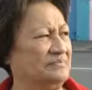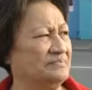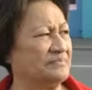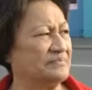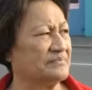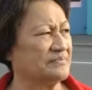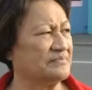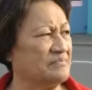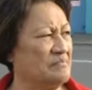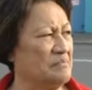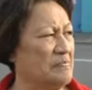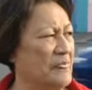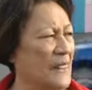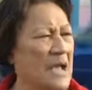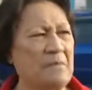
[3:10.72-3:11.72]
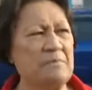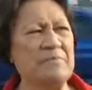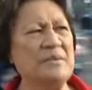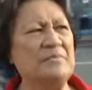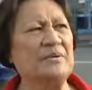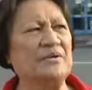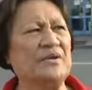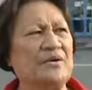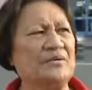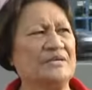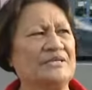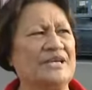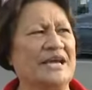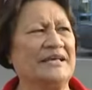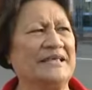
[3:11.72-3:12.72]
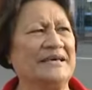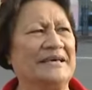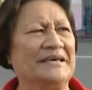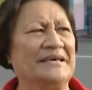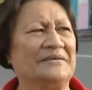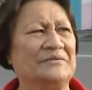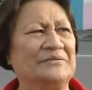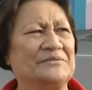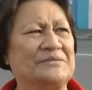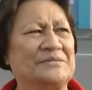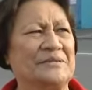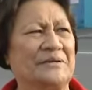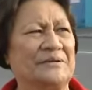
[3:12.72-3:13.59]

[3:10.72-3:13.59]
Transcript: even set up the Multicultural Weaver Society